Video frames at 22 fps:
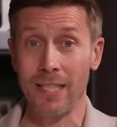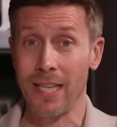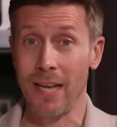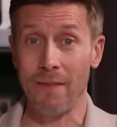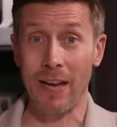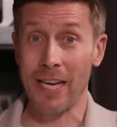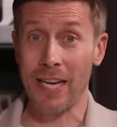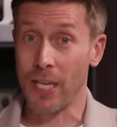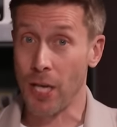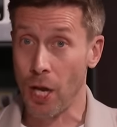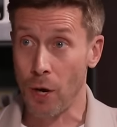They've
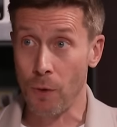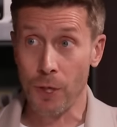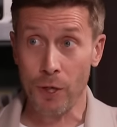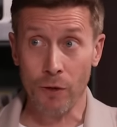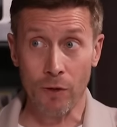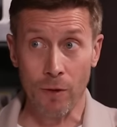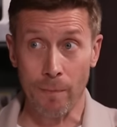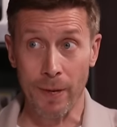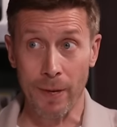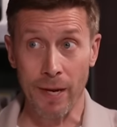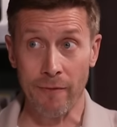had no
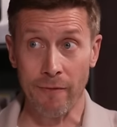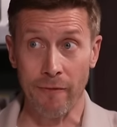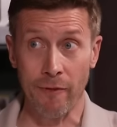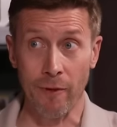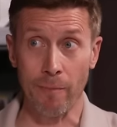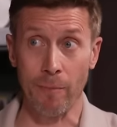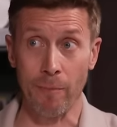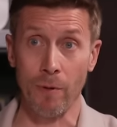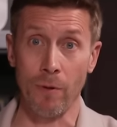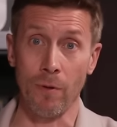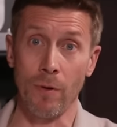European
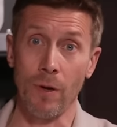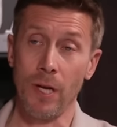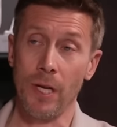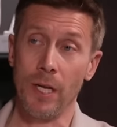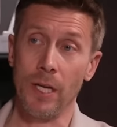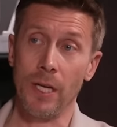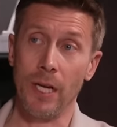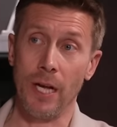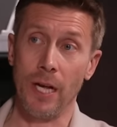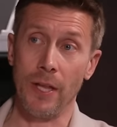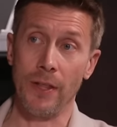football
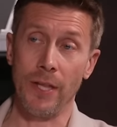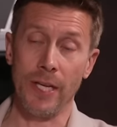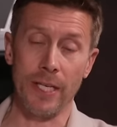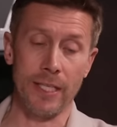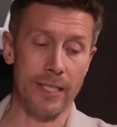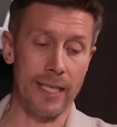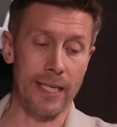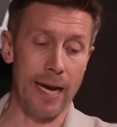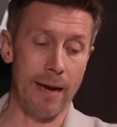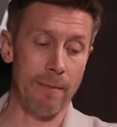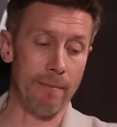uh, this
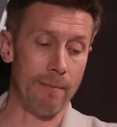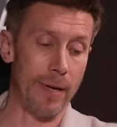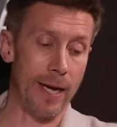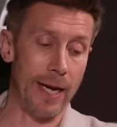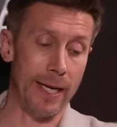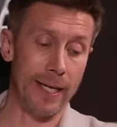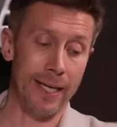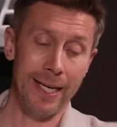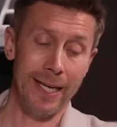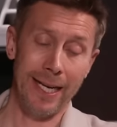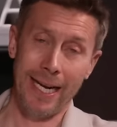
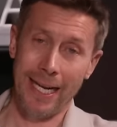campaign.